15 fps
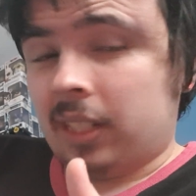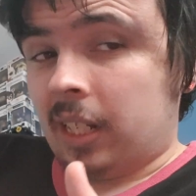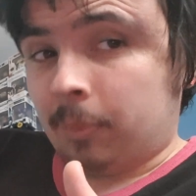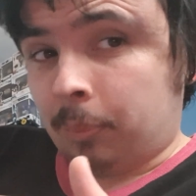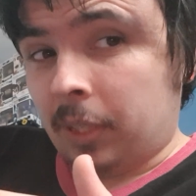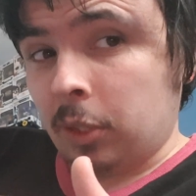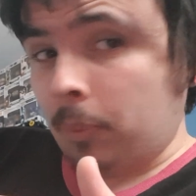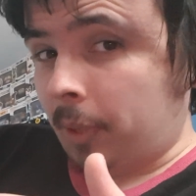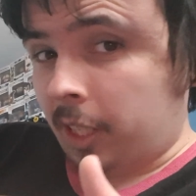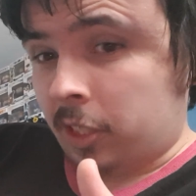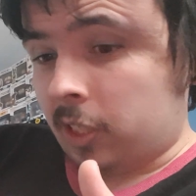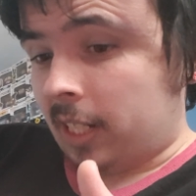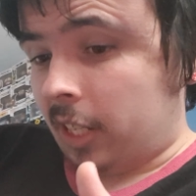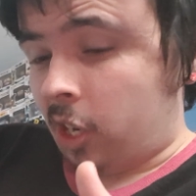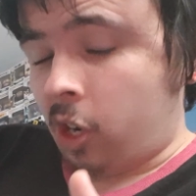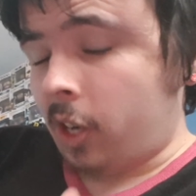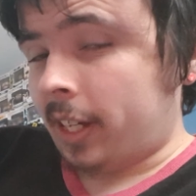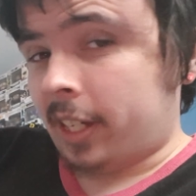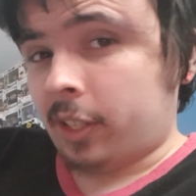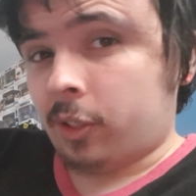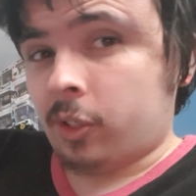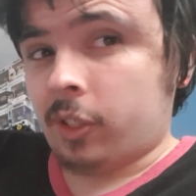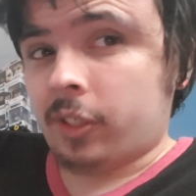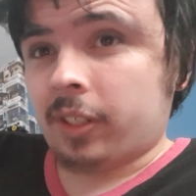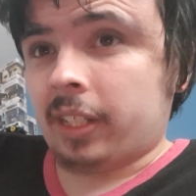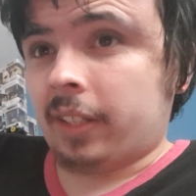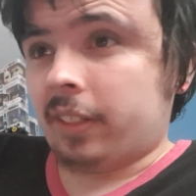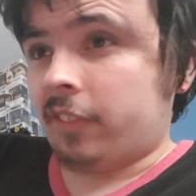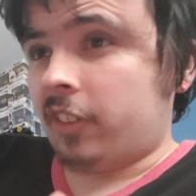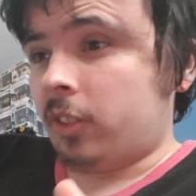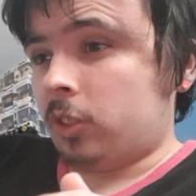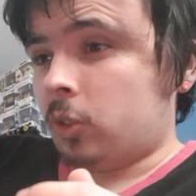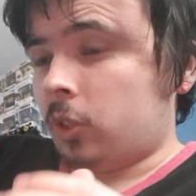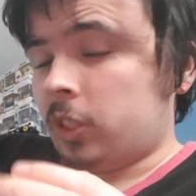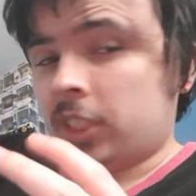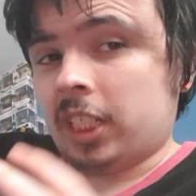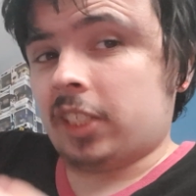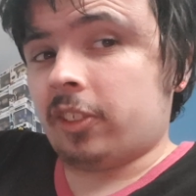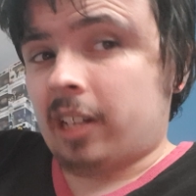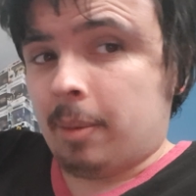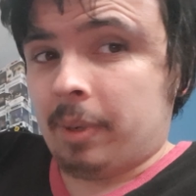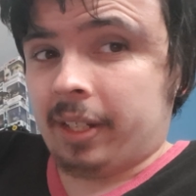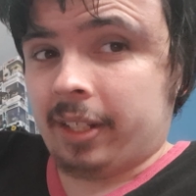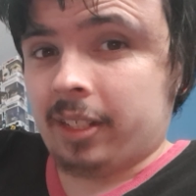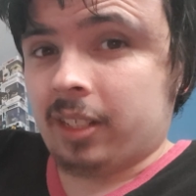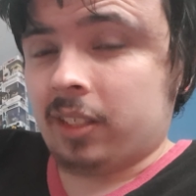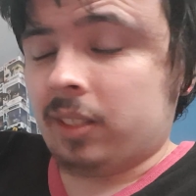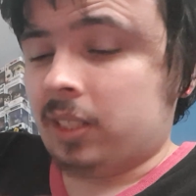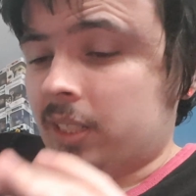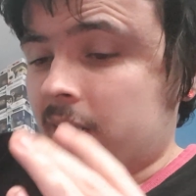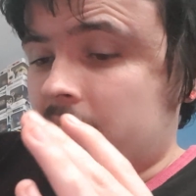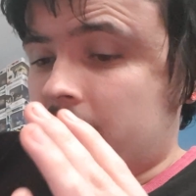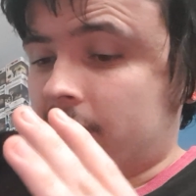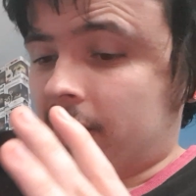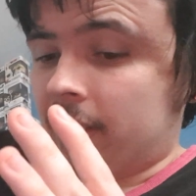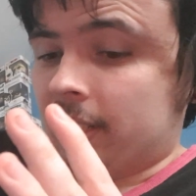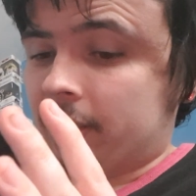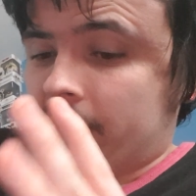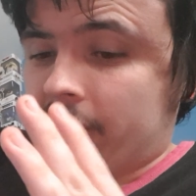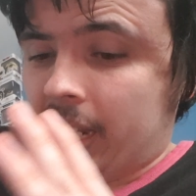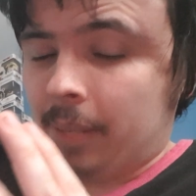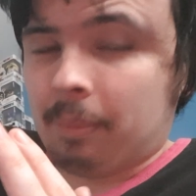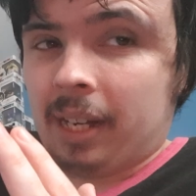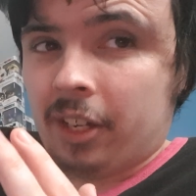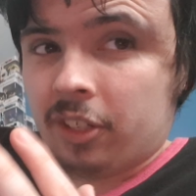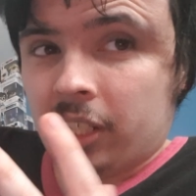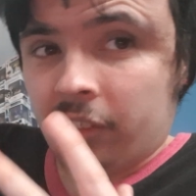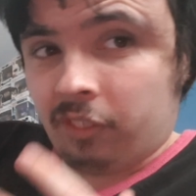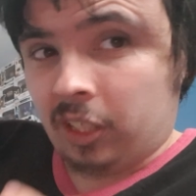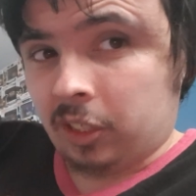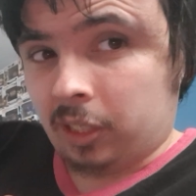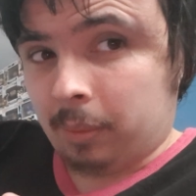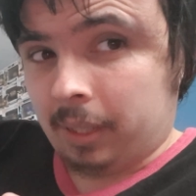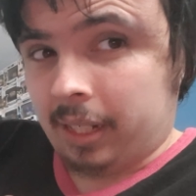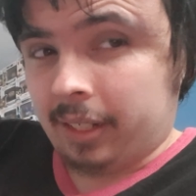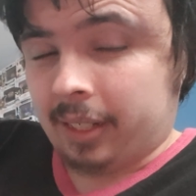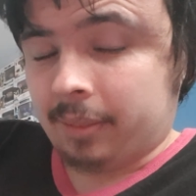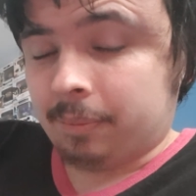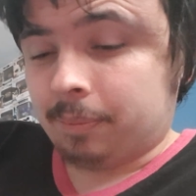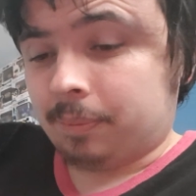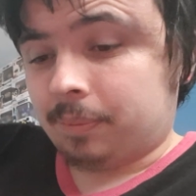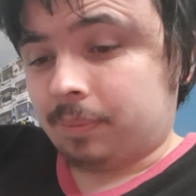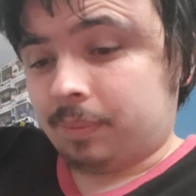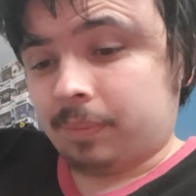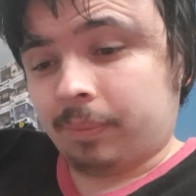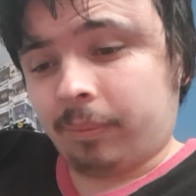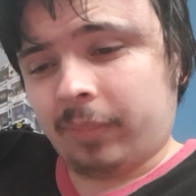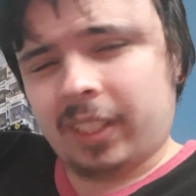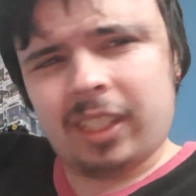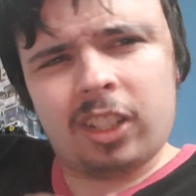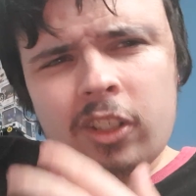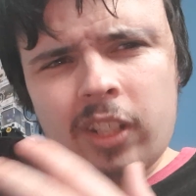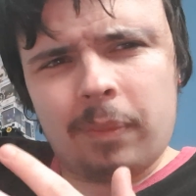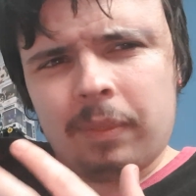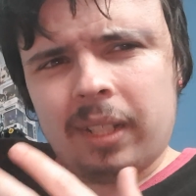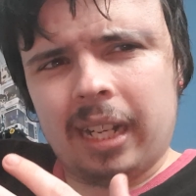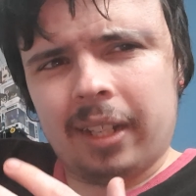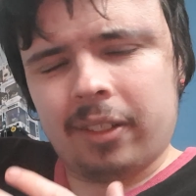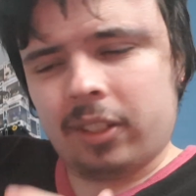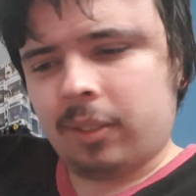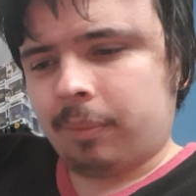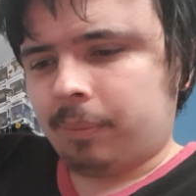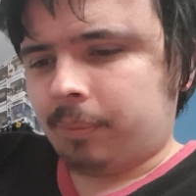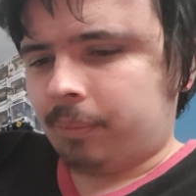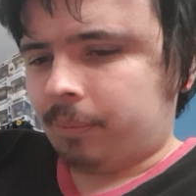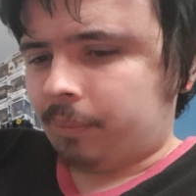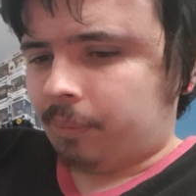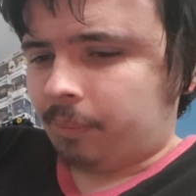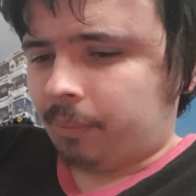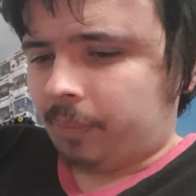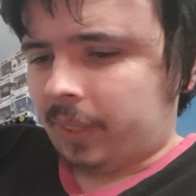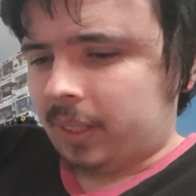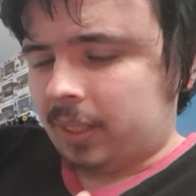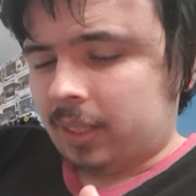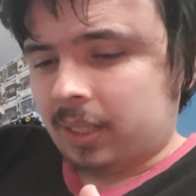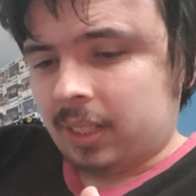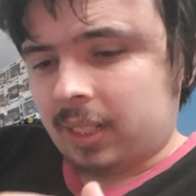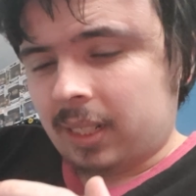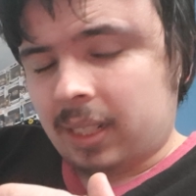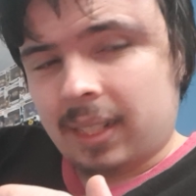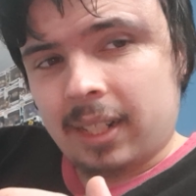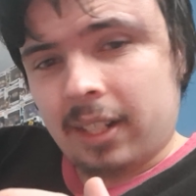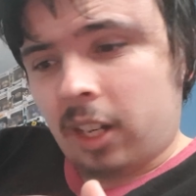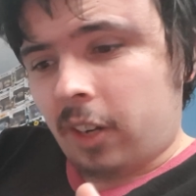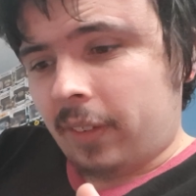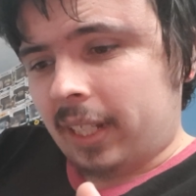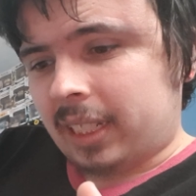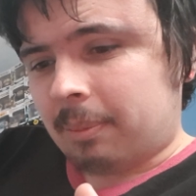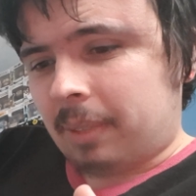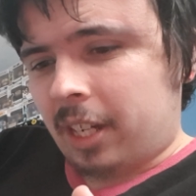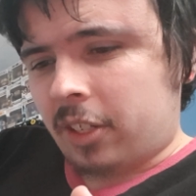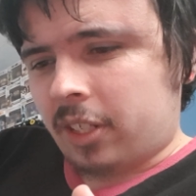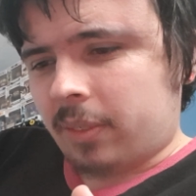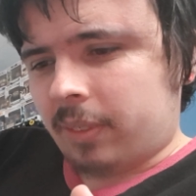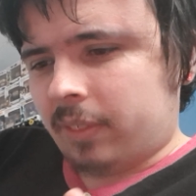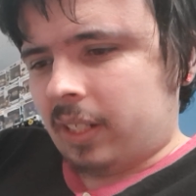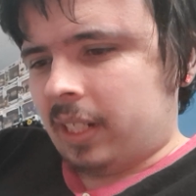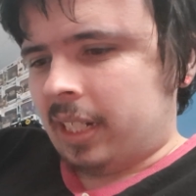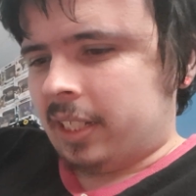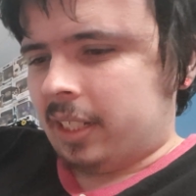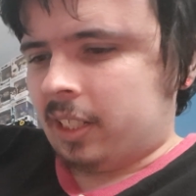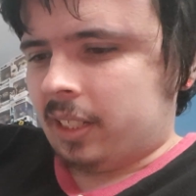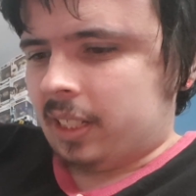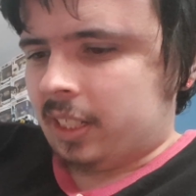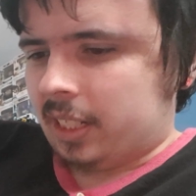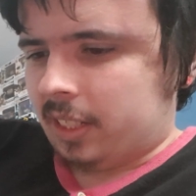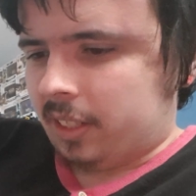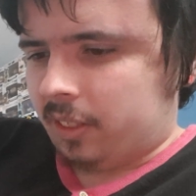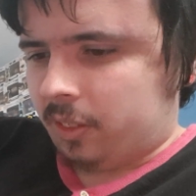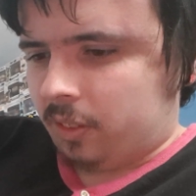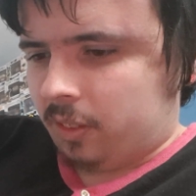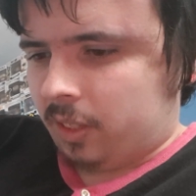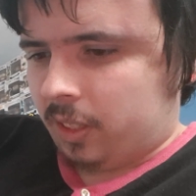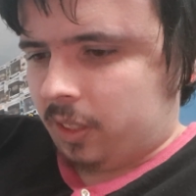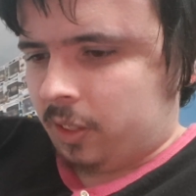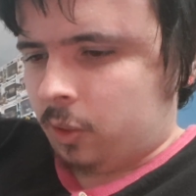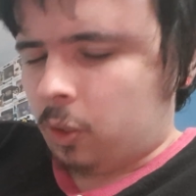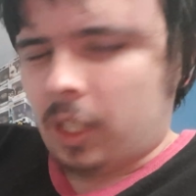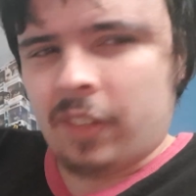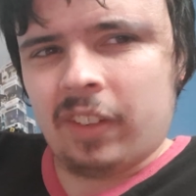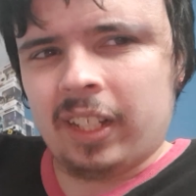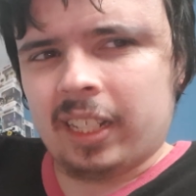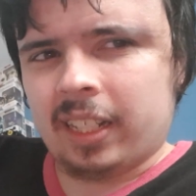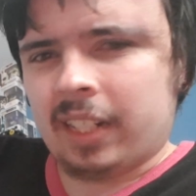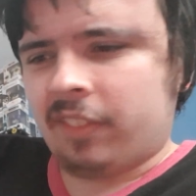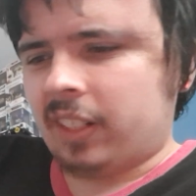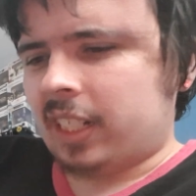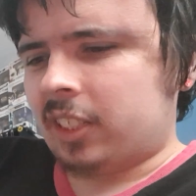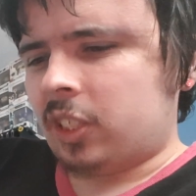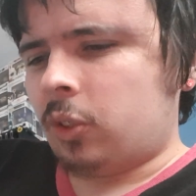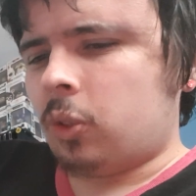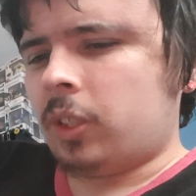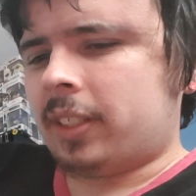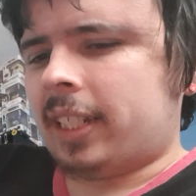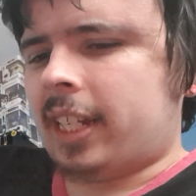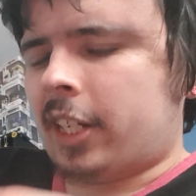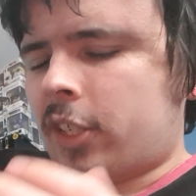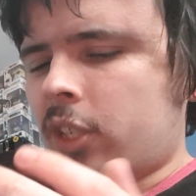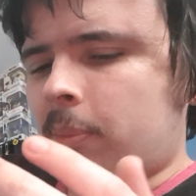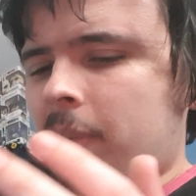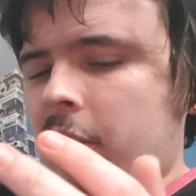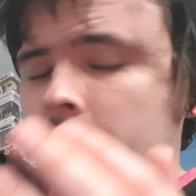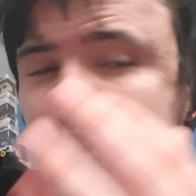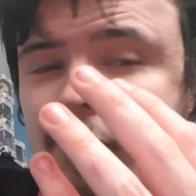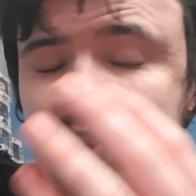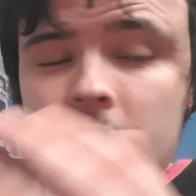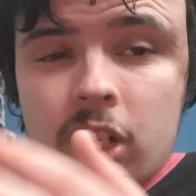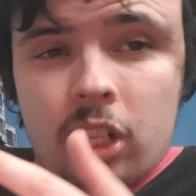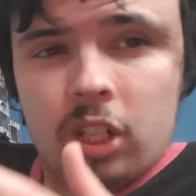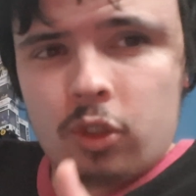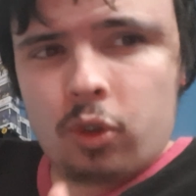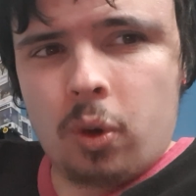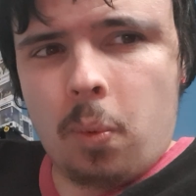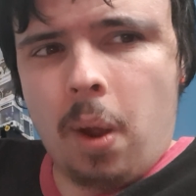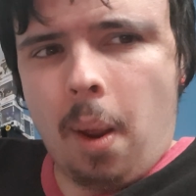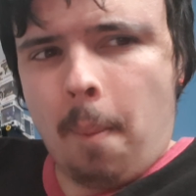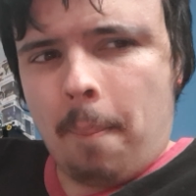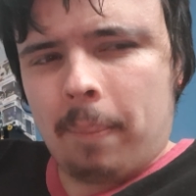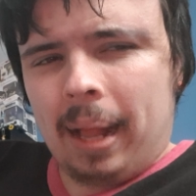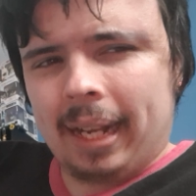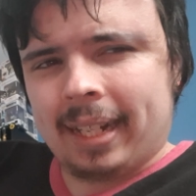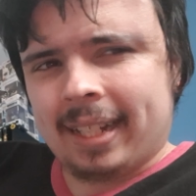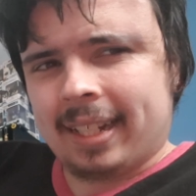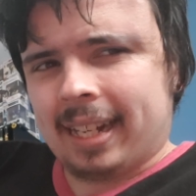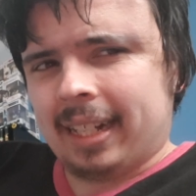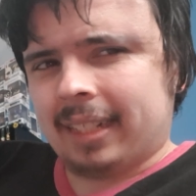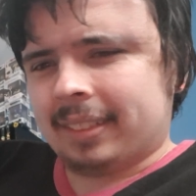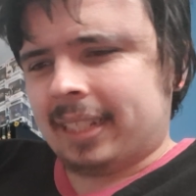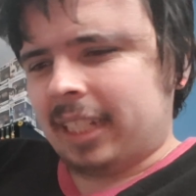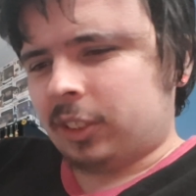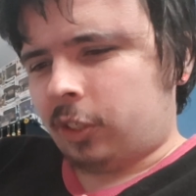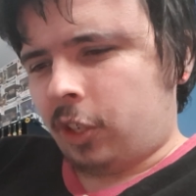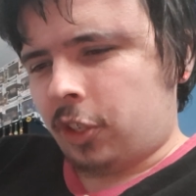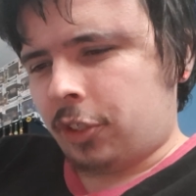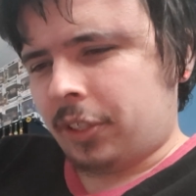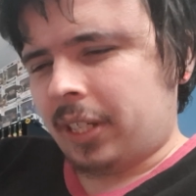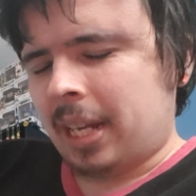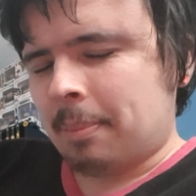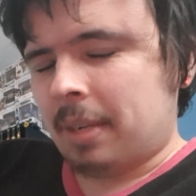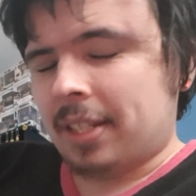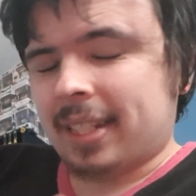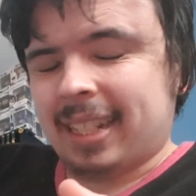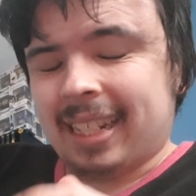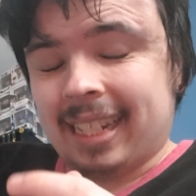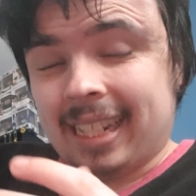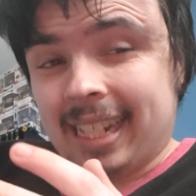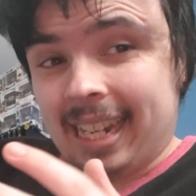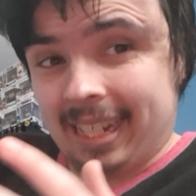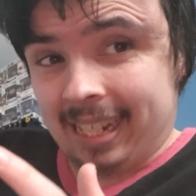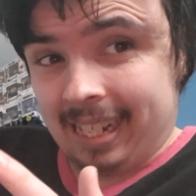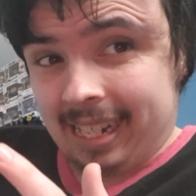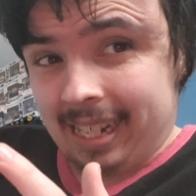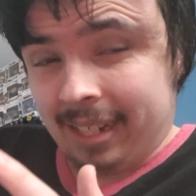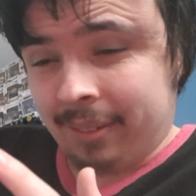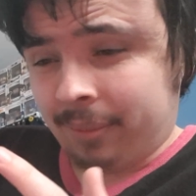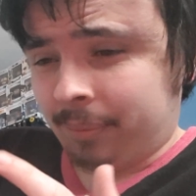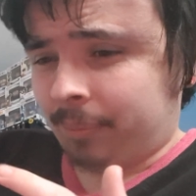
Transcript: Bliss will probably still get RKO'd, and then the Feed will go Sister Abigail, and that'll lead to their match at WrestleMania. Along those lines. Our next match is a no. I think it's a no DQ match. You have Drew McIntyre takes on Sheamus again.